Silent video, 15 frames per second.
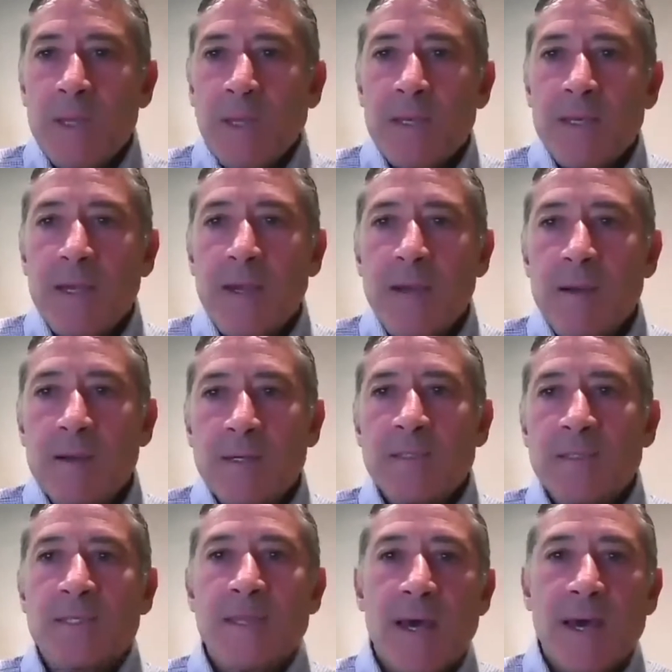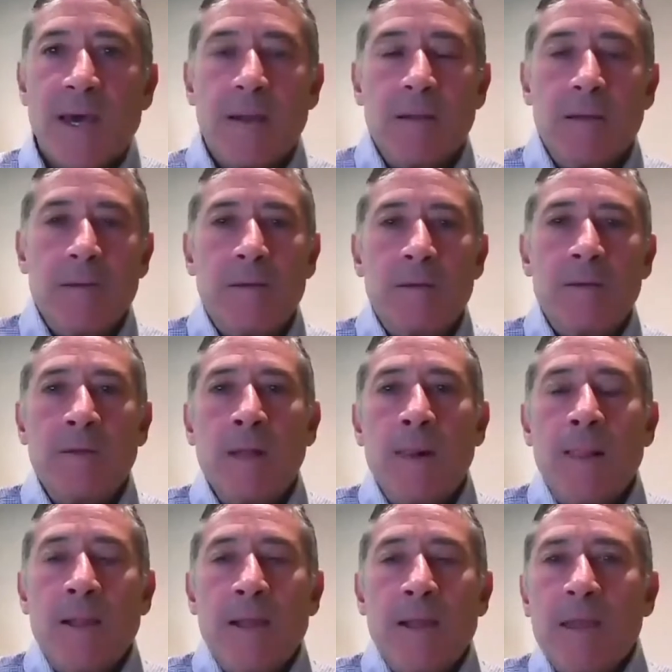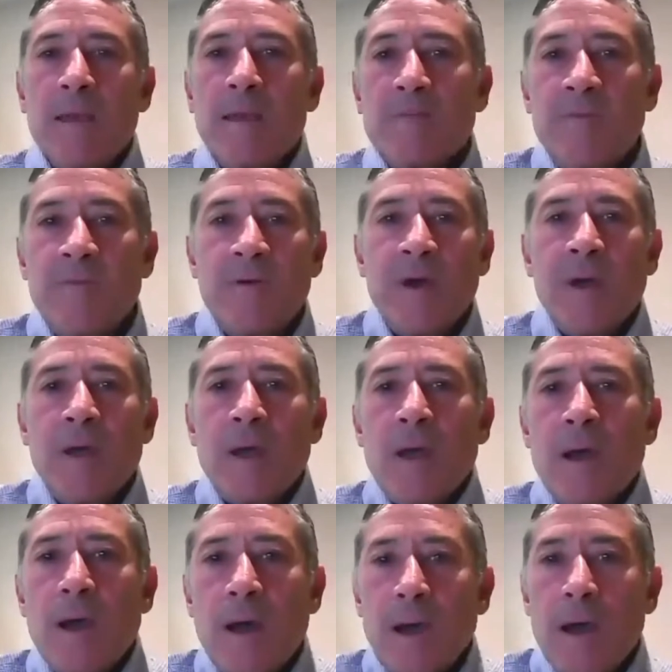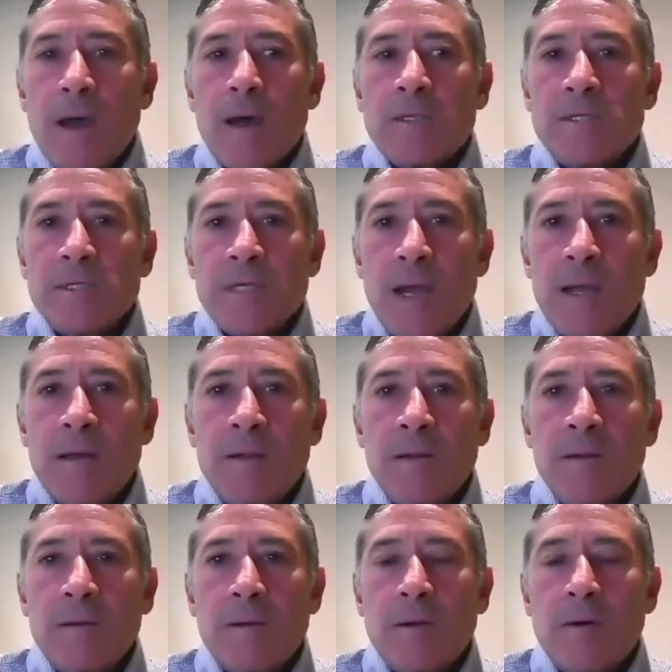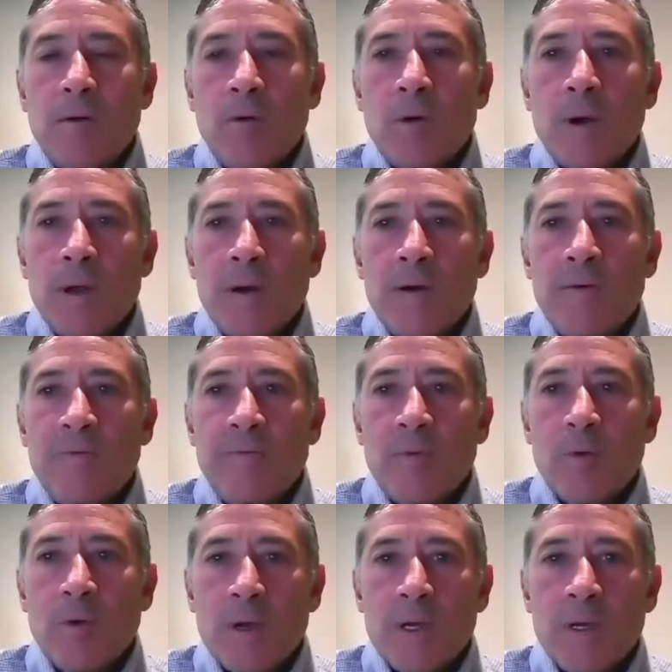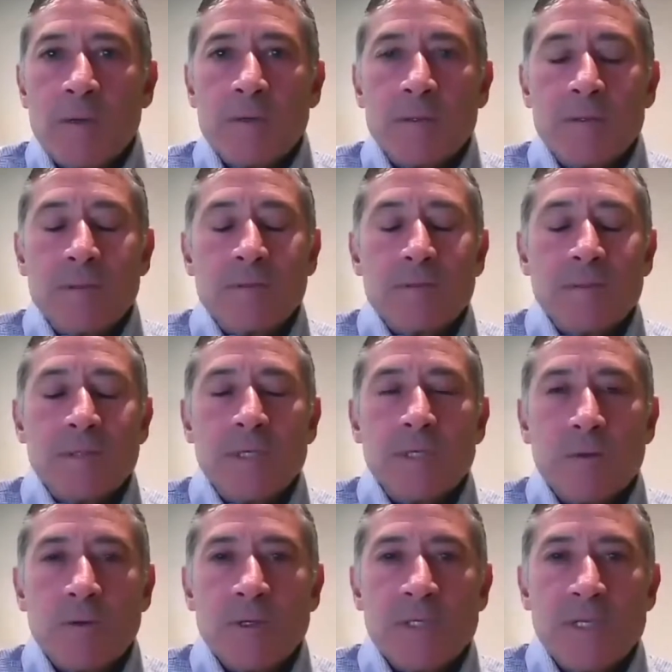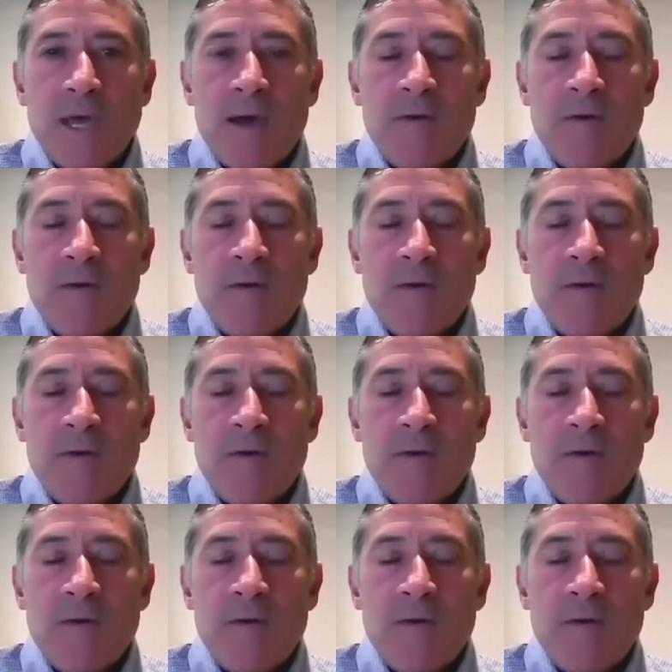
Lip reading: But the idea here is that if a child or a teacher or